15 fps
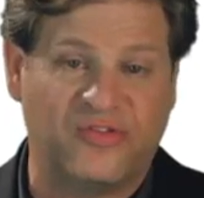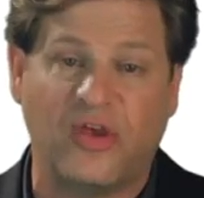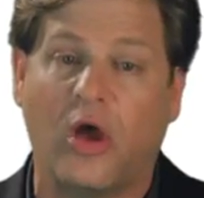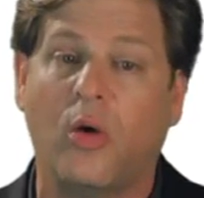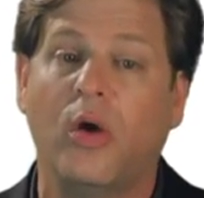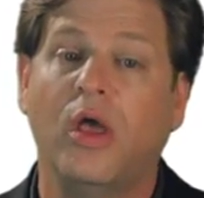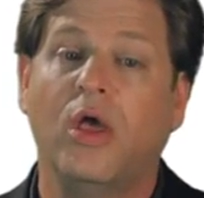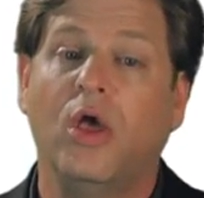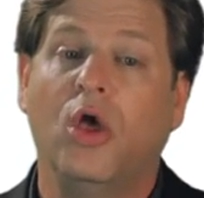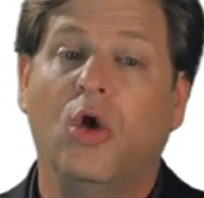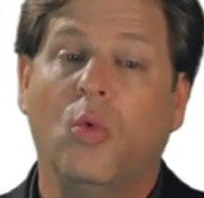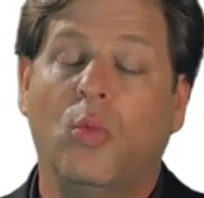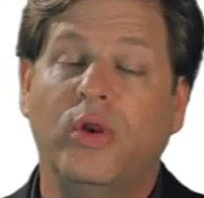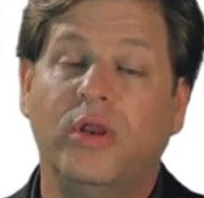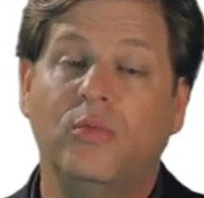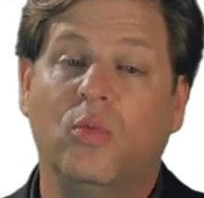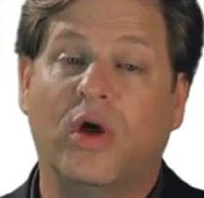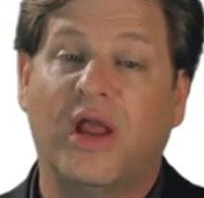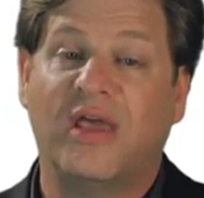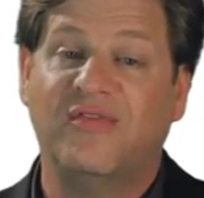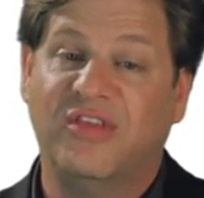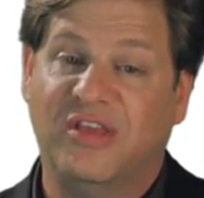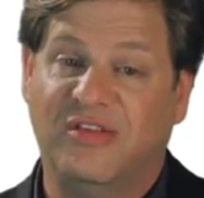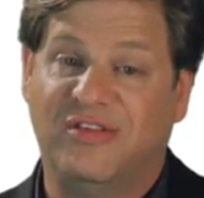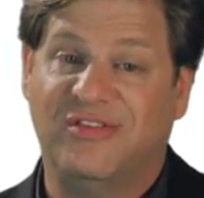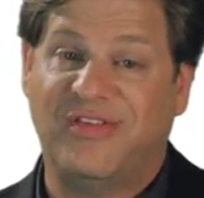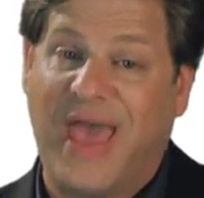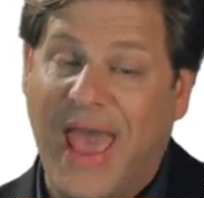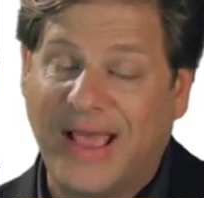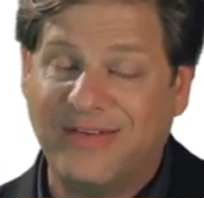So we didn't want to have the
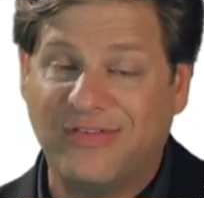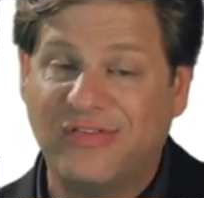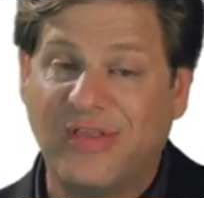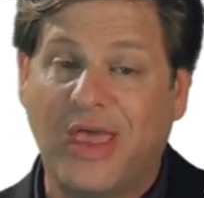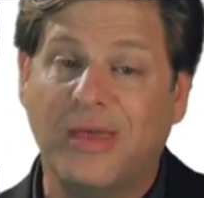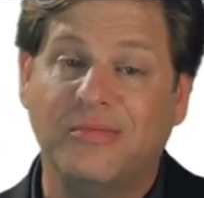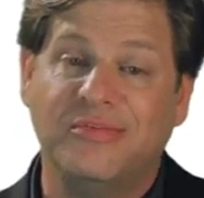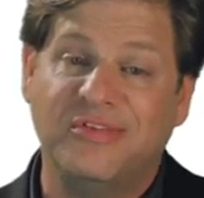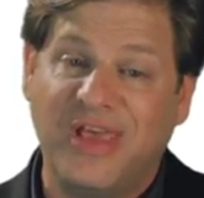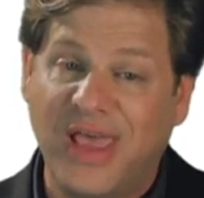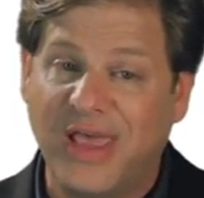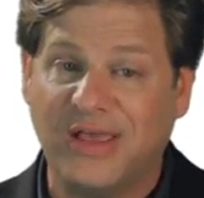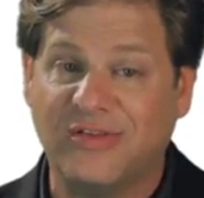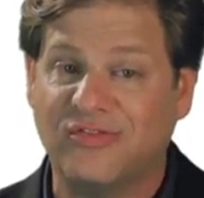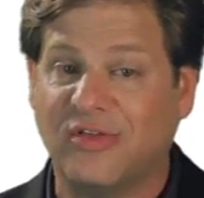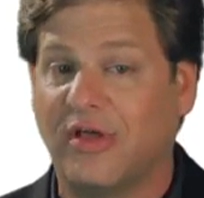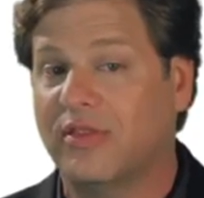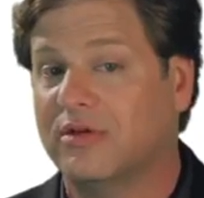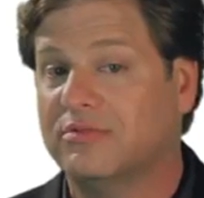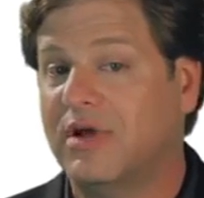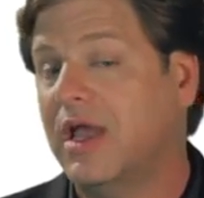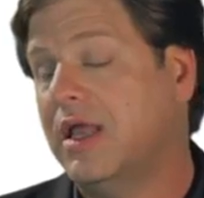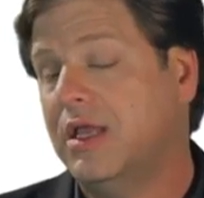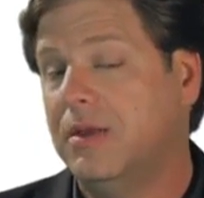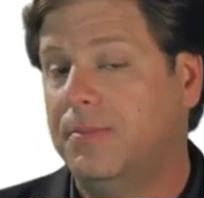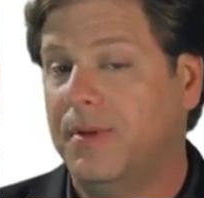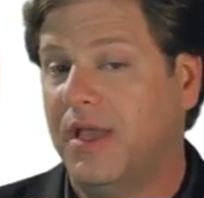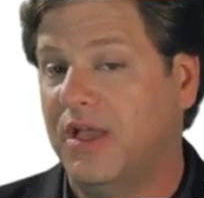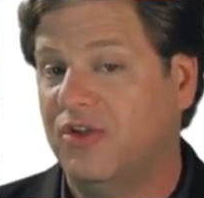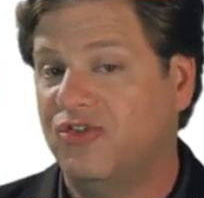exact same text on the landing
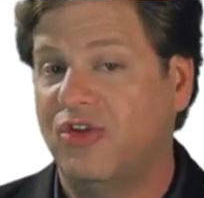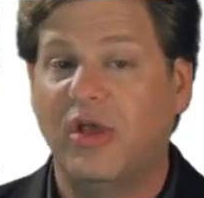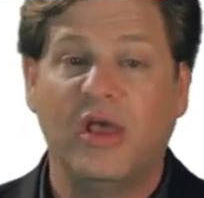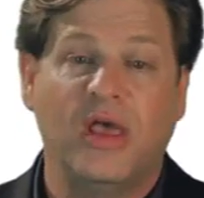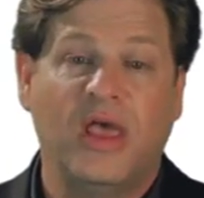page